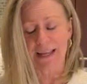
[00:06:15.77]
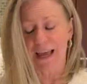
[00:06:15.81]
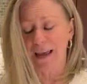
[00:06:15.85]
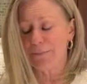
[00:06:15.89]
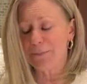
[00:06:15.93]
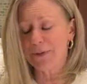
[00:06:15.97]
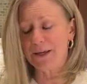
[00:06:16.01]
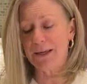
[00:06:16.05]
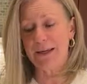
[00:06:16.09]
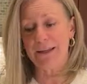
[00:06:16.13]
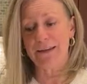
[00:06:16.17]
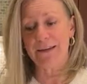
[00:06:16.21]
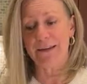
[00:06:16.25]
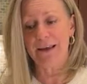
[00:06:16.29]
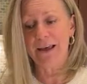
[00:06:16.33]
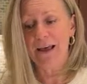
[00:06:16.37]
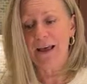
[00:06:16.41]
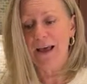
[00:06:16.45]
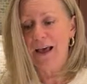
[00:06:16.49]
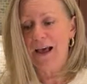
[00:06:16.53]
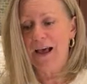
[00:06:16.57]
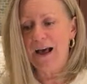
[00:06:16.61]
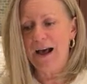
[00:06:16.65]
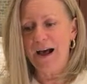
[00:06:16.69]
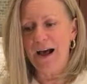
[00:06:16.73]
I mean,
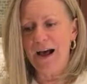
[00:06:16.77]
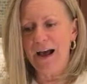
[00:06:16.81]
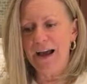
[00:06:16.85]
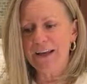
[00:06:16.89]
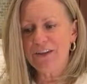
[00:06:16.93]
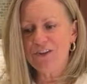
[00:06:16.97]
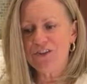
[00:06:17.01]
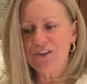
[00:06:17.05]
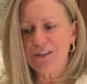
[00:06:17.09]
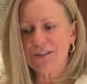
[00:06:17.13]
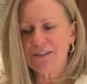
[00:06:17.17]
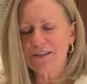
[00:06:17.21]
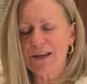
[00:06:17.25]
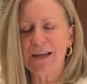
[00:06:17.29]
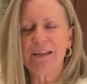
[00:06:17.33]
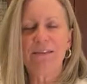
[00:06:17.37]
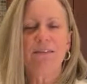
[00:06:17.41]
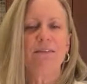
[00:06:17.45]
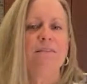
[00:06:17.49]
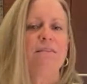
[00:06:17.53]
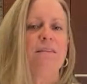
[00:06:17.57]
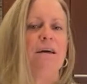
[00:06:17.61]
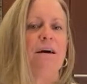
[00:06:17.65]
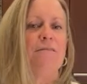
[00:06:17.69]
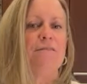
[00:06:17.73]
I
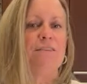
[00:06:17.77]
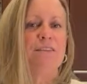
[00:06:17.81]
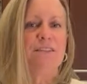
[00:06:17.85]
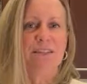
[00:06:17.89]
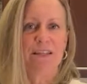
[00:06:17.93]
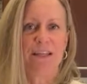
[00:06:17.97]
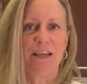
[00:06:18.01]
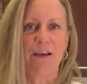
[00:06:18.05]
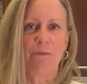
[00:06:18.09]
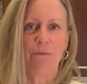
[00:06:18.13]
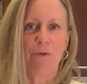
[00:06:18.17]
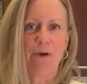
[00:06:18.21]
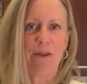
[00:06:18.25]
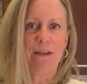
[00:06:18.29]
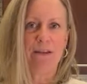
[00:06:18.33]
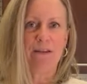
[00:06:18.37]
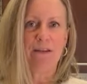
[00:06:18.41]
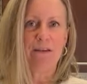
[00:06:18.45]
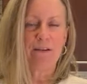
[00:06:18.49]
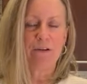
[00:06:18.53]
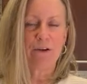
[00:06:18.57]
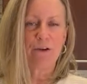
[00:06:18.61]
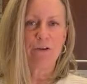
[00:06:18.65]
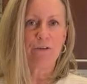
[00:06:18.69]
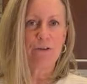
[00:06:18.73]
love seeing what
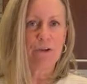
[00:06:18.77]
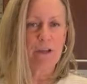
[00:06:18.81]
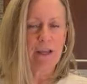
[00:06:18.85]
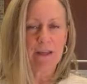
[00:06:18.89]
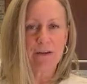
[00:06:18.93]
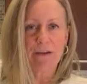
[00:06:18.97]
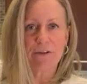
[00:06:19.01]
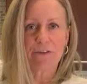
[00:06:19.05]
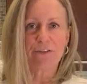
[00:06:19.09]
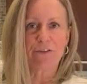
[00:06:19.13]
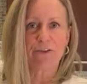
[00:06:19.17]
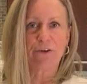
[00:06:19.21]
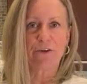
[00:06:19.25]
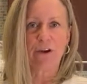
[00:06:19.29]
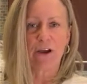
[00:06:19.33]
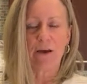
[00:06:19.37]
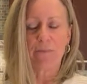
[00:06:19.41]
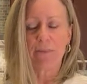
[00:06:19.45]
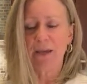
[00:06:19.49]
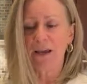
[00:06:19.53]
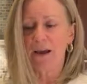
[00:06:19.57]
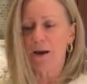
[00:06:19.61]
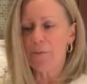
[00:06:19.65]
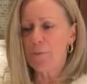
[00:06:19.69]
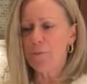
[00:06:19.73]
creators are
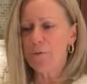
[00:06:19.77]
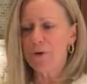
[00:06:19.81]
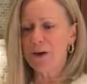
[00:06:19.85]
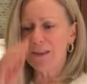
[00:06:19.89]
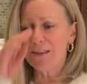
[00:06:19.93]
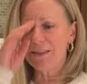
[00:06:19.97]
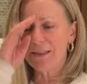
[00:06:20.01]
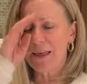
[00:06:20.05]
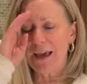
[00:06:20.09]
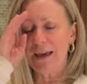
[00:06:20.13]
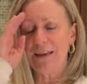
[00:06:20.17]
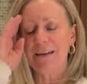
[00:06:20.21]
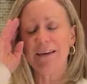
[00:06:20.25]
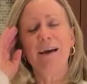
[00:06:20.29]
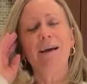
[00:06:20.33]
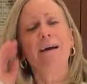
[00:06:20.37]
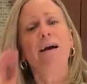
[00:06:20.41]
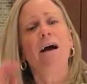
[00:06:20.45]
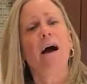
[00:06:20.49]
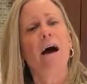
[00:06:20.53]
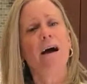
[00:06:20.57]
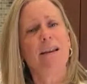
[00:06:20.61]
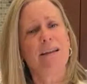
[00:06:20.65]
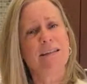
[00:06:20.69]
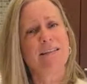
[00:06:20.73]
coming up with, and
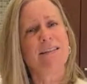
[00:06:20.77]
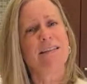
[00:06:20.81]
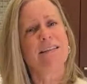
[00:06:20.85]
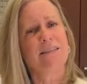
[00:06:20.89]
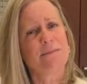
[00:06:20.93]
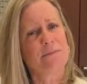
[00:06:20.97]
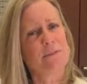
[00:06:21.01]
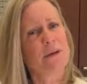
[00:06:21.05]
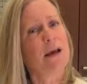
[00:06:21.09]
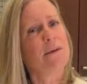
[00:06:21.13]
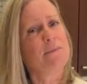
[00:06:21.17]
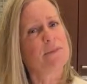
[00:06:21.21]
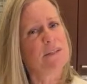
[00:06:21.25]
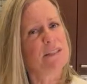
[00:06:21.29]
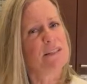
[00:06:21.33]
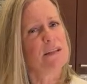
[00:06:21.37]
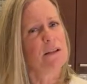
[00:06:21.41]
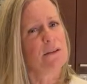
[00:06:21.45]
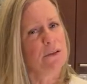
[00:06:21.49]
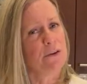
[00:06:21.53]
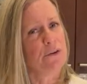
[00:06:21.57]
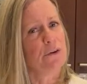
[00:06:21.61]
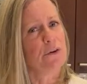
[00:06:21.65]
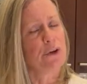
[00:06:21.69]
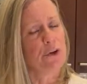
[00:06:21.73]
honestly, sometimes it's a
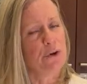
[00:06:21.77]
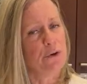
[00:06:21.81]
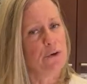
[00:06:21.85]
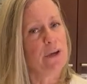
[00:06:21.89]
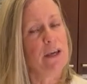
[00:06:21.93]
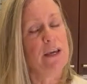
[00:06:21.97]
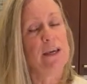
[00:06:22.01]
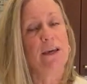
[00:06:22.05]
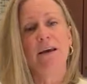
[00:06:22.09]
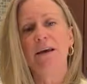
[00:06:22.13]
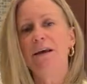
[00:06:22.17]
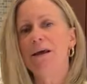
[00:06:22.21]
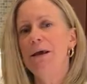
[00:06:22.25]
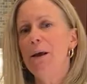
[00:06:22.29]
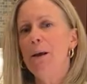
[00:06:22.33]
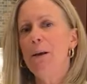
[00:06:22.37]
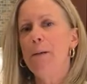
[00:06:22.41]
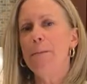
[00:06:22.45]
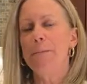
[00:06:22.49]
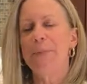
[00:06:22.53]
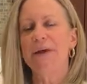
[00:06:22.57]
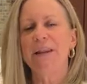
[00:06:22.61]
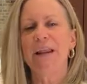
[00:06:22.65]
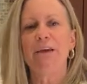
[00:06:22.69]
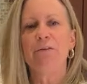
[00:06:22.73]
little kooky,
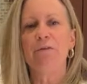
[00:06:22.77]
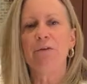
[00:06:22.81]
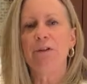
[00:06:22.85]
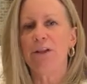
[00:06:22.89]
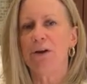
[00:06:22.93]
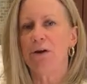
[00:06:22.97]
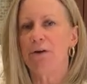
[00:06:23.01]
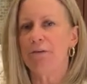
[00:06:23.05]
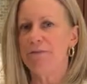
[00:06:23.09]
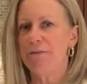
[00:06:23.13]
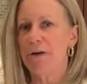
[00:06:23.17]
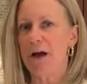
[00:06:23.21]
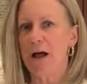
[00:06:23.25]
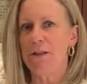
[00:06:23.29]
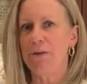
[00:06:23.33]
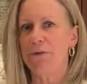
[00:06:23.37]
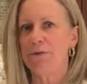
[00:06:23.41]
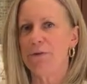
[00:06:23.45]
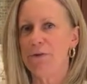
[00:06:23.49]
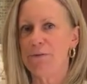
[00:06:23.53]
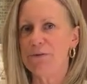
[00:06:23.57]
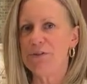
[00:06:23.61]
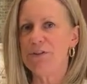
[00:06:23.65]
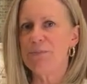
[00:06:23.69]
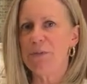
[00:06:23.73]
but I really don't follow
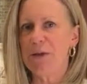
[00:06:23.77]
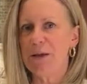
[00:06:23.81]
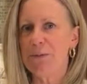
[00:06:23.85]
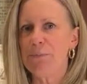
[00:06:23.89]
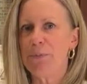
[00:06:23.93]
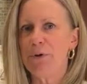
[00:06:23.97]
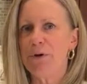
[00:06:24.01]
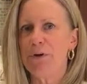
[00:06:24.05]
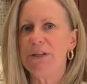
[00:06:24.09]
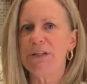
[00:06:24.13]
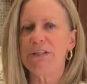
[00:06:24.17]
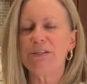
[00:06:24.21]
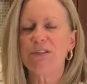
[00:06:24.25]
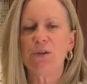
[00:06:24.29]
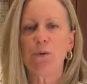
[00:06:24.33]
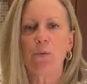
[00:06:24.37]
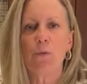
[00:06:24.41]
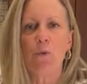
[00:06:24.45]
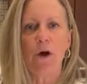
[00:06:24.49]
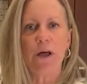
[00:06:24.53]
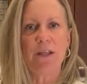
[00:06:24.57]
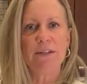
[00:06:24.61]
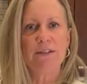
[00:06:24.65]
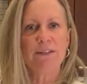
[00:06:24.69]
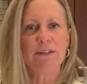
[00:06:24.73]
those people. It's the
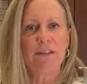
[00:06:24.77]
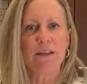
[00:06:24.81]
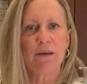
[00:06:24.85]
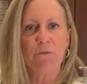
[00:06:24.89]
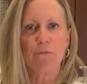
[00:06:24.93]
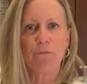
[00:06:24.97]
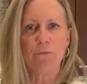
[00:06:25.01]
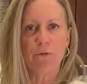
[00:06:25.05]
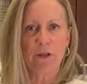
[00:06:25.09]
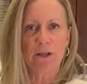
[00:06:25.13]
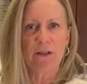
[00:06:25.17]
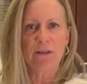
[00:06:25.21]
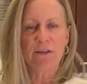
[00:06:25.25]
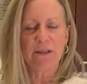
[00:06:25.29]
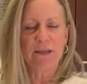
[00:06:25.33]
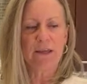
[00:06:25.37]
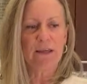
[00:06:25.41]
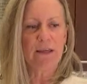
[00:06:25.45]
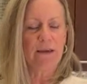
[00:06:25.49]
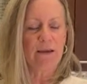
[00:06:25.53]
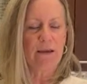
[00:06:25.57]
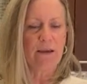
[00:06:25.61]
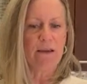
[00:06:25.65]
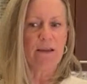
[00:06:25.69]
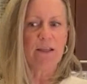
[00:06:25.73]
ones that
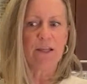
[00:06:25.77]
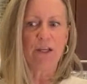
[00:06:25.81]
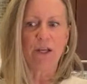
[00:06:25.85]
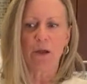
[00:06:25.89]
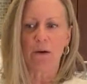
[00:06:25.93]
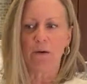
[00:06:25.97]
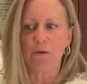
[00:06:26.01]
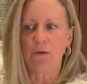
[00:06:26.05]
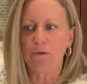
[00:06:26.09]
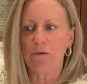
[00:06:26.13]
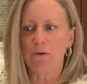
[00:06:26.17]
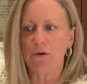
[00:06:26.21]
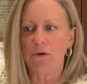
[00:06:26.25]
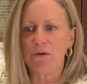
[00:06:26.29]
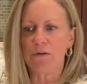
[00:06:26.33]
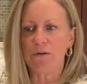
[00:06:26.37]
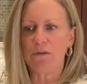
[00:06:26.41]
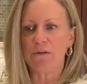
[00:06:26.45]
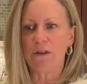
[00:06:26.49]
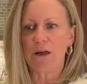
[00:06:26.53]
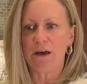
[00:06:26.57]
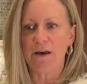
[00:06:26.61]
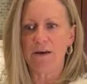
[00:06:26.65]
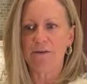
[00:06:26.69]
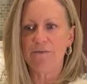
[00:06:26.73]
really,
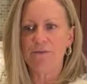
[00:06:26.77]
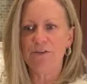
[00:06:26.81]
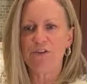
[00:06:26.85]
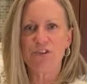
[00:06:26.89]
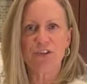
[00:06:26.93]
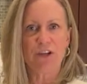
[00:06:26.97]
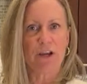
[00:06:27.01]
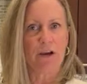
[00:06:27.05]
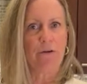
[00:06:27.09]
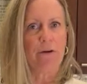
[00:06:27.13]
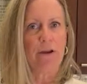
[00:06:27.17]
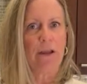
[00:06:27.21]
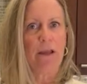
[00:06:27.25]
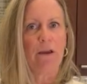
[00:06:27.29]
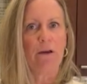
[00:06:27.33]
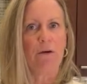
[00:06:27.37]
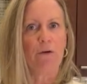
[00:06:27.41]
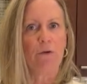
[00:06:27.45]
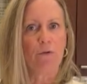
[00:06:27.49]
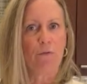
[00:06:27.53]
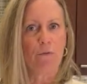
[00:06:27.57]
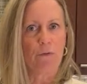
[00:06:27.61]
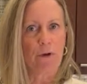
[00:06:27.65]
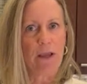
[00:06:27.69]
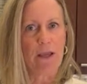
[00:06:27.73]
love sharing
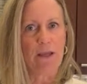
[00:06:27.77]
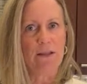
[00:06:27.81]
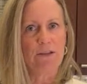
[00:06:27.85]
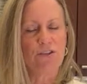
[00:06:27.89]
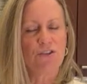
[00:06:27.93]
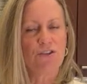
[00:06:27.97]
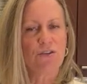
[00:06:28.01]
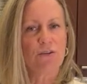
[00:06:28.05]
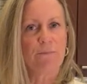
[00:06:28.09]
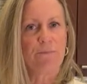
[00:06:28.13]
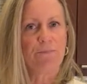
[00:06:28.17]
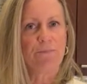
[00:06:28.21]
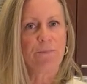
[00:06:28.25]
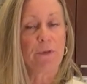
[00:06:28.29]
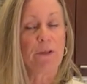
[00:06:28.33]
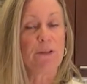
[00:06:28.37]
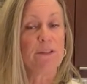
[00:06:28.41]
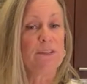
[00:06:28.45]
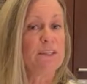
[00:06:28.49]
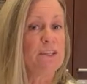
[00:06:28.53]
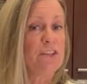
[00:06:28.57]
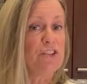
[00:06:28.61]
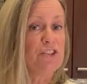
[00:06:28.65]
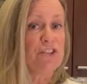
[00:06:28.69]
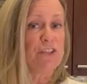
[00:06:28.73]
great
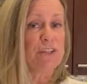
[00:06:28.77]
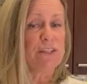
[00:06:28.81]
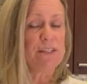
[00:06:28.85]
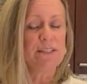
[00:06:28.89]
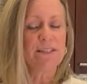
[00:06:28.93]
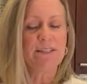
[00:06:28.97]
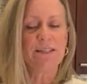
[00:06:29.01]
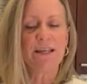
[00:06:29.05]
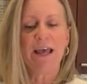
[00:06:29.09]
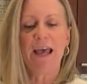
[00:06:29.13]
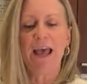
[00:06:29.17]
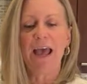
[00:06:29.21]
dishes.